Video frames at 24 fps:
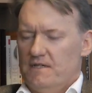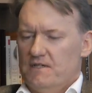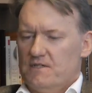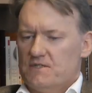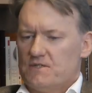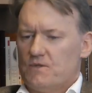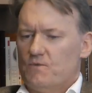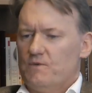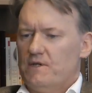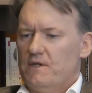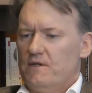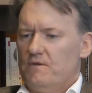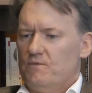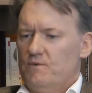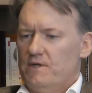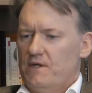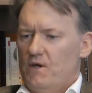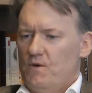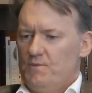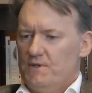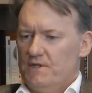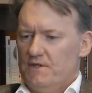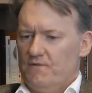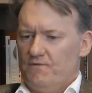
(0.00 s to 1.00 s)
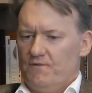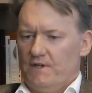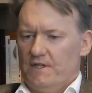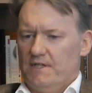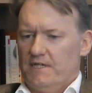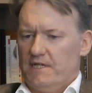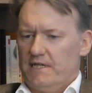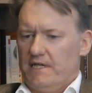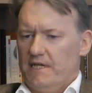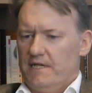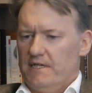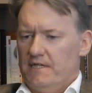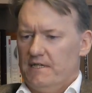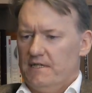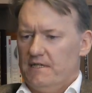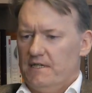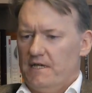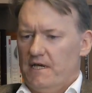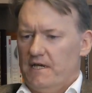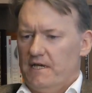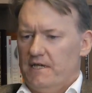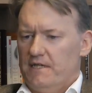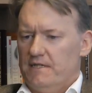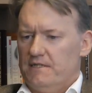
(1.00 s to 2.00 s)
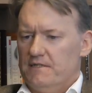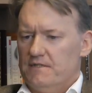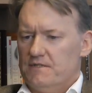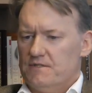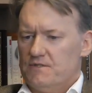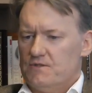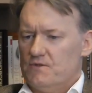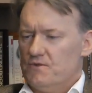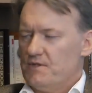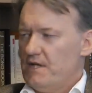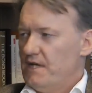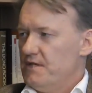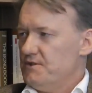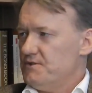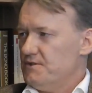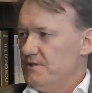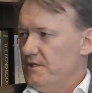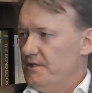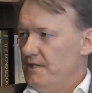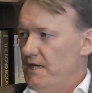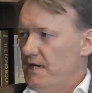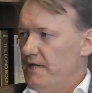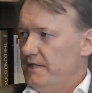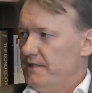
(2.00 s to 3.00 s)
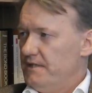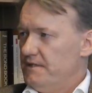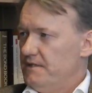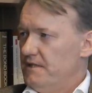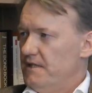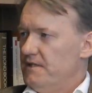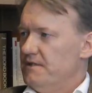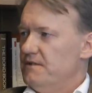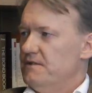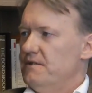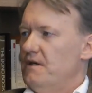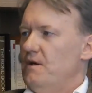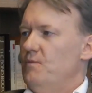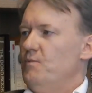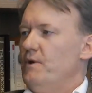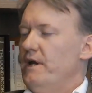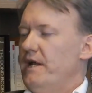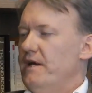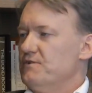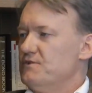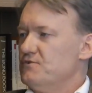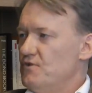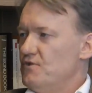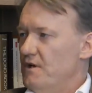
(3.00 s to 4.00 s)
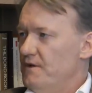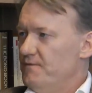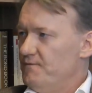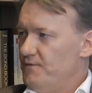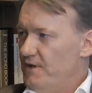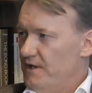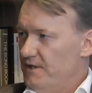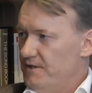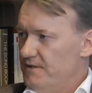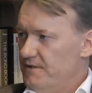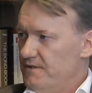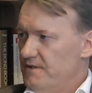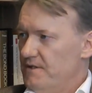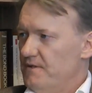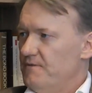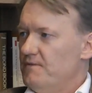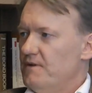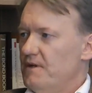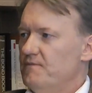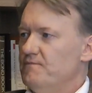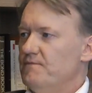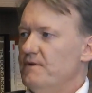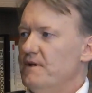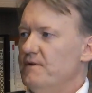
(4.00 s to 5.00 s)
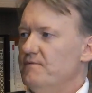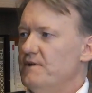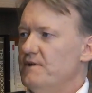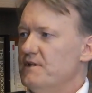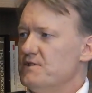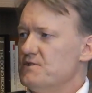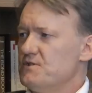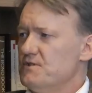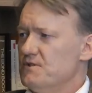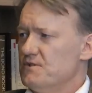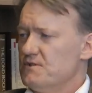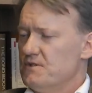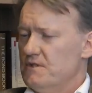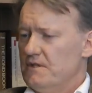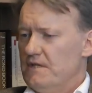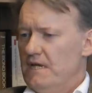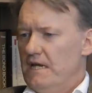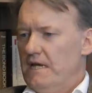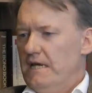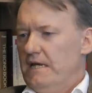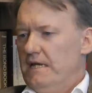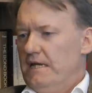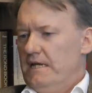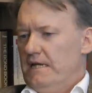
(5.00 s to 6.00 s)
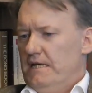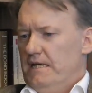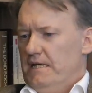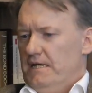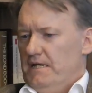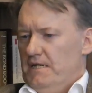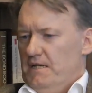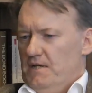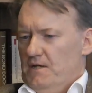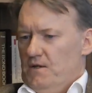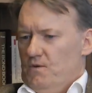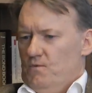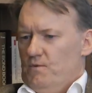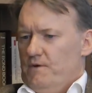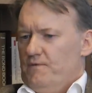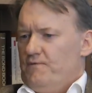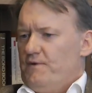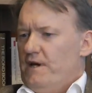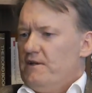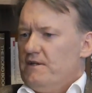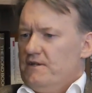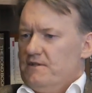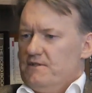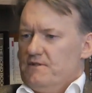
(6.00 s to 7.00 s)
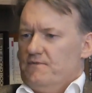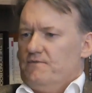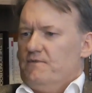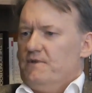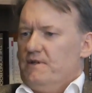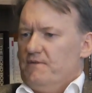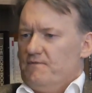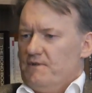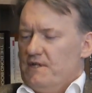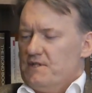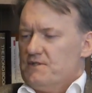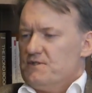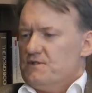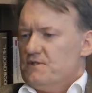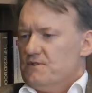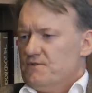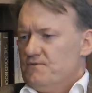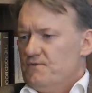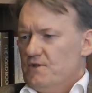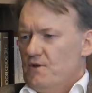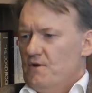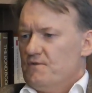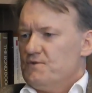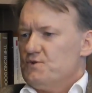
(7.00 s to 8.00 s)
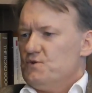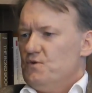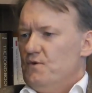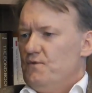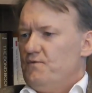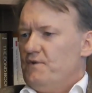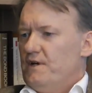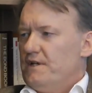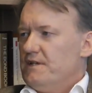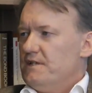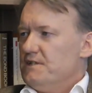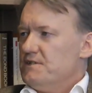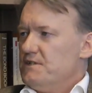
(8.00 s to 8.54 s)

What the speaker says: So we opened the fund again in 2009 and went out to try and find investors. And we found investors for the offshore fund.